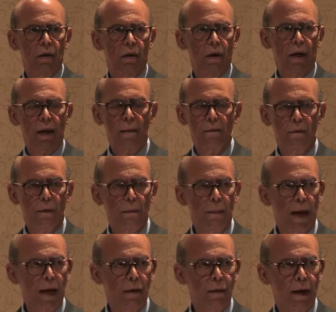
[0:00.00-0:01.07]
or come from
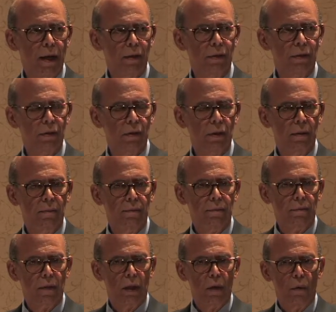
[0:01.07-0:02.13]
backgrounds
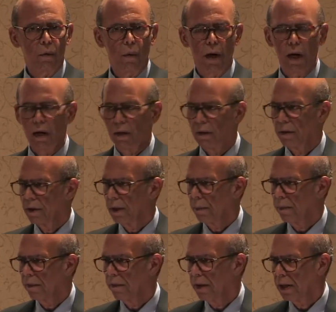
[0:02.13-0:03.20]
where the
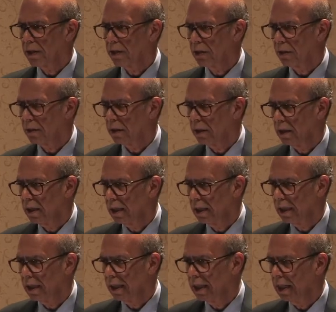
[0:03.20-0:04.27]
professor
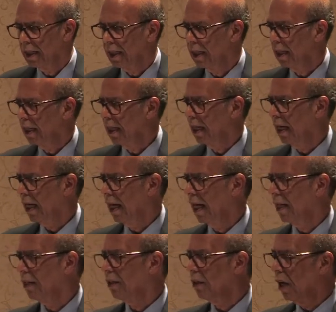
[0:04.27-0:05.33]

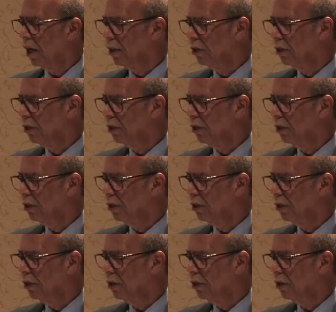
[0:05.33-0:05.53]
at a